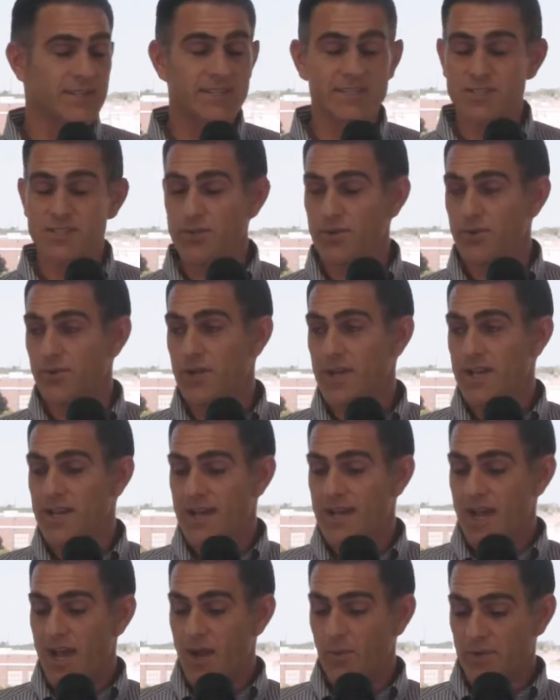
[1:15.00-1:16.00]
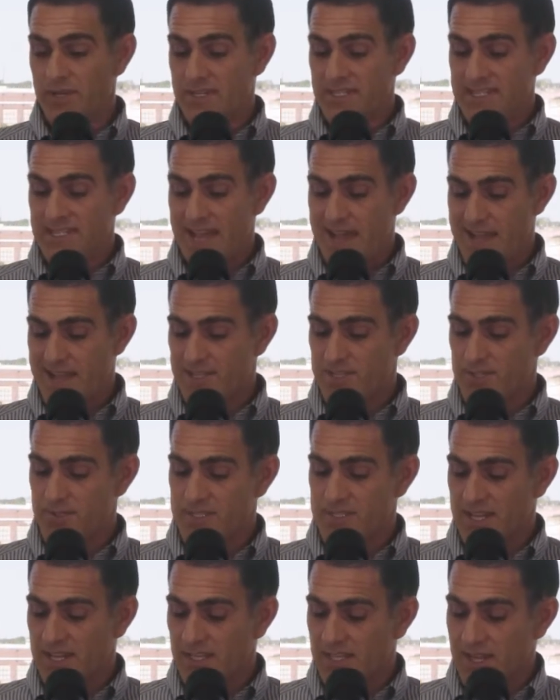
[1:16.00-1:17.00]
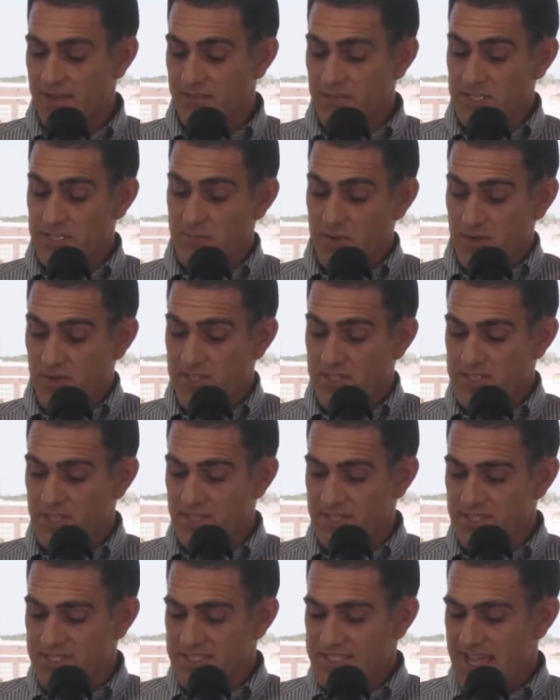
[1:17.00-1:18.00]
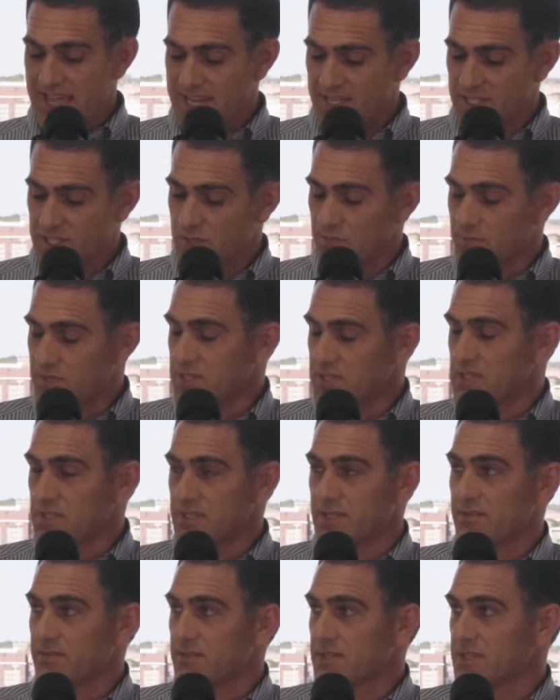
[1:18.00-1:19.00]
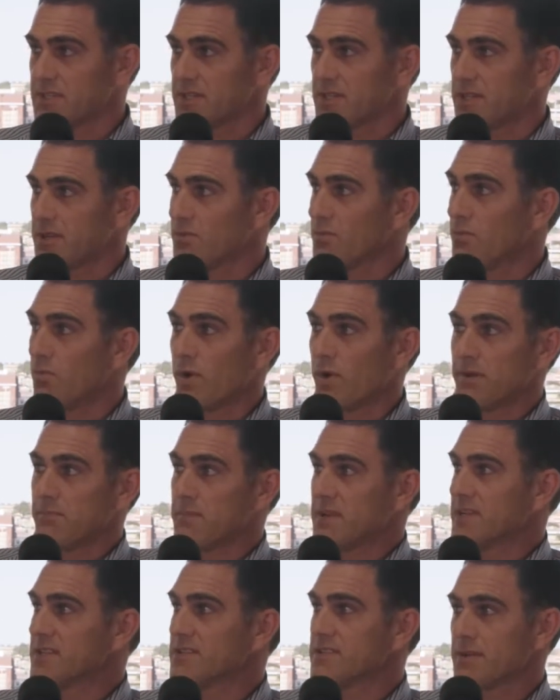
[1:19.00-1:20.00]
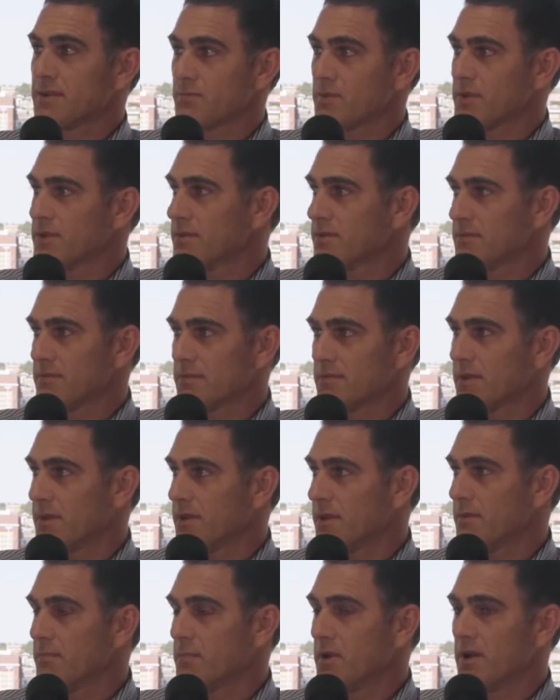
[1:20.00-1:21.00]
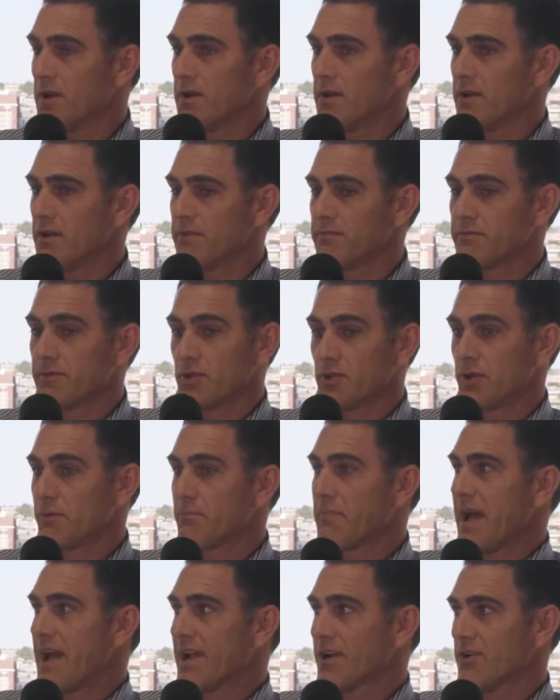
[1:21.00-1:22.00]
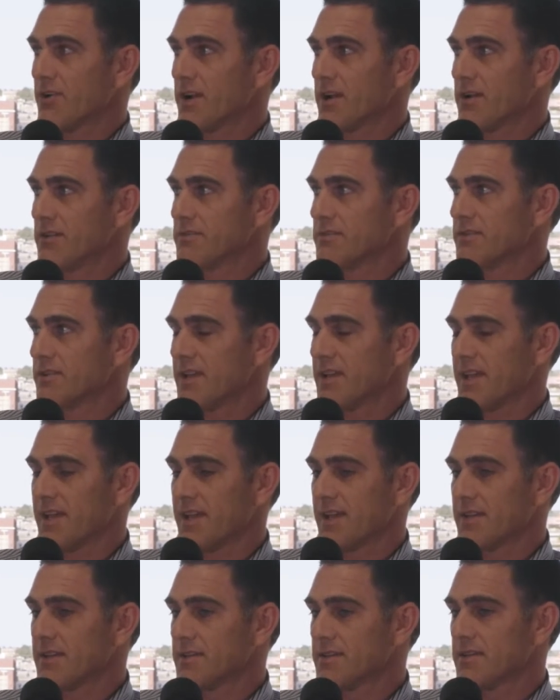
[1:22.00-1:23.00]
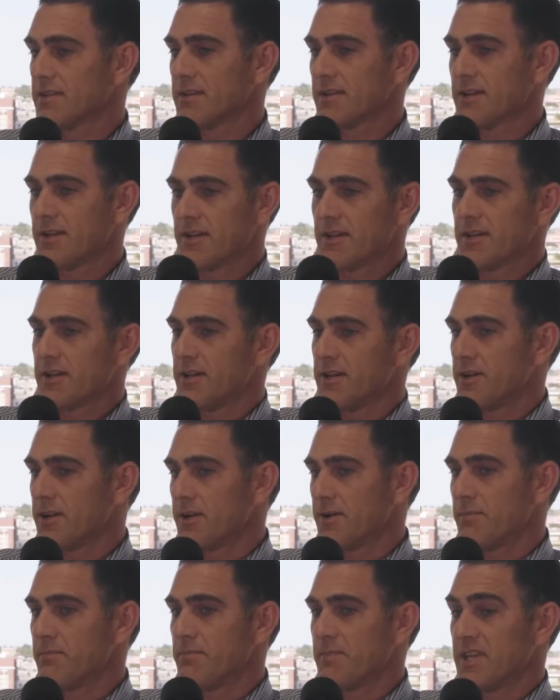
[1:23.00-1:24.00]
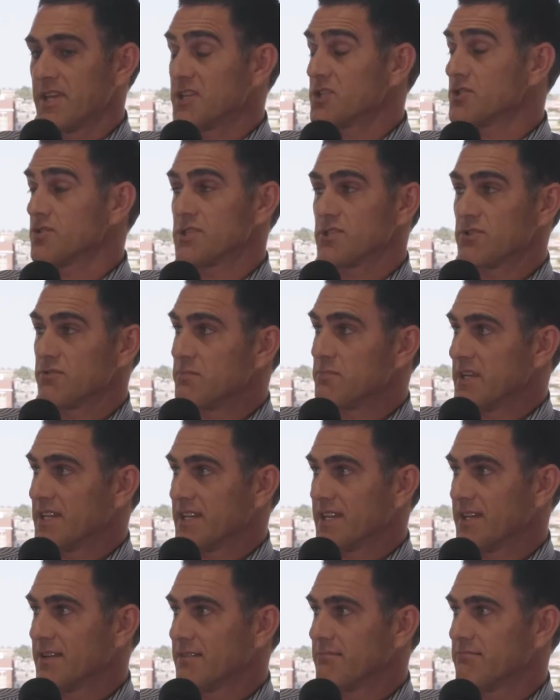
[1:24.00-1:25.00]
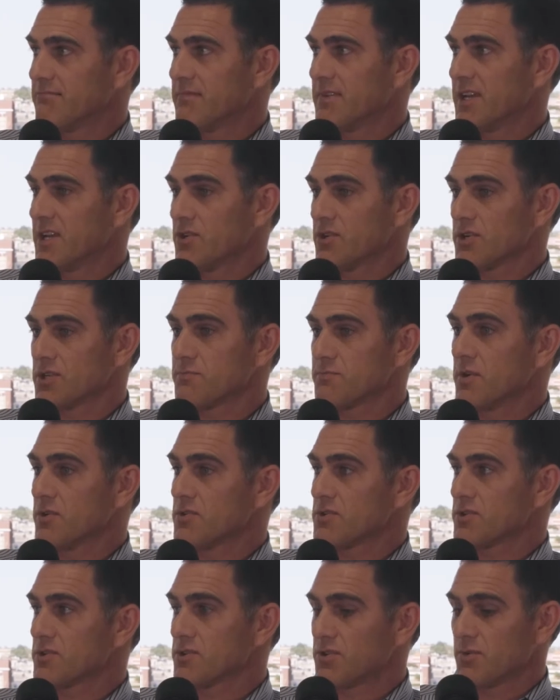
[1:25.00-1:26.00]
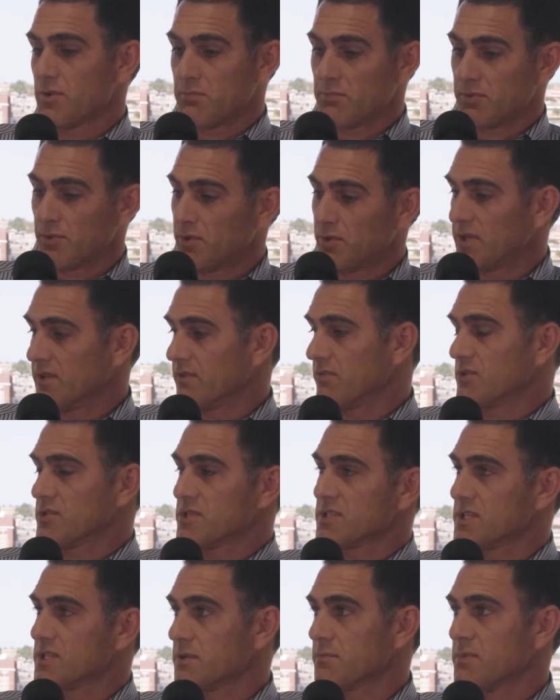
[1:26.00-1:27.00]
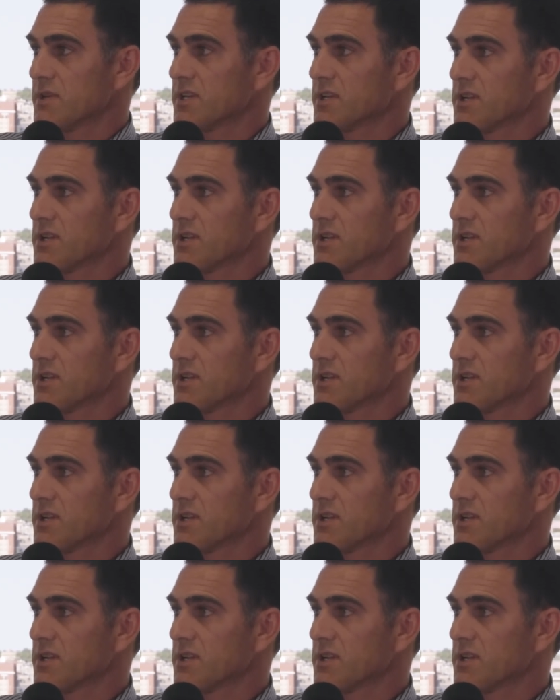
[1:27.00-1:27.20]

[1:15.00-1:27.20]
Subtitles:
And so I wanted Dax, who's got a lot of experience on this. Dax, do you want to just give us a 1-minute summary of your background and industries you've been in and your exposure to employee versus independent